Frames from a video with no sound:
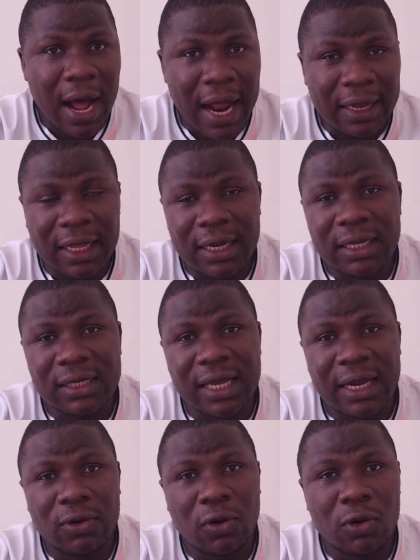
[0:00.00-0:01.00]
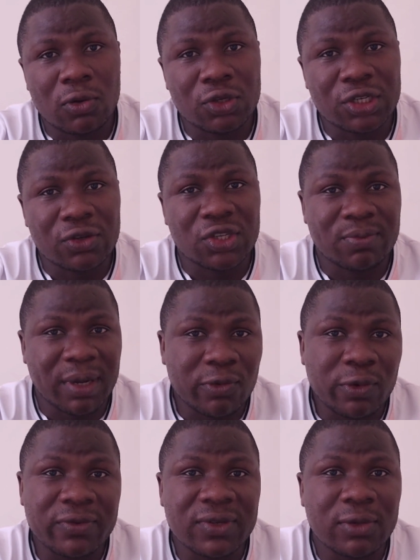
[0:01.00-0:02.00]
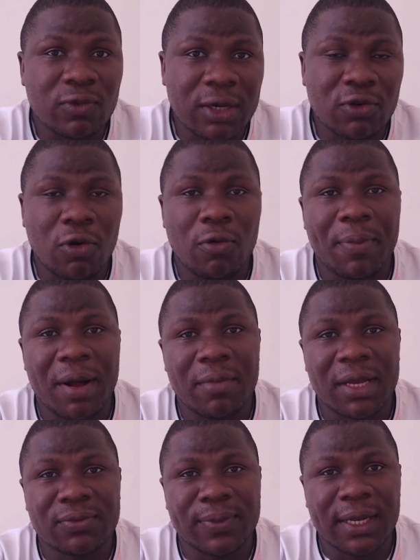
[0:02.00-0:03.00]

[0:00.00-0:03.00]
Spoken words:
And then he signed on to Chelsea, but we've seen what Cole Palmer has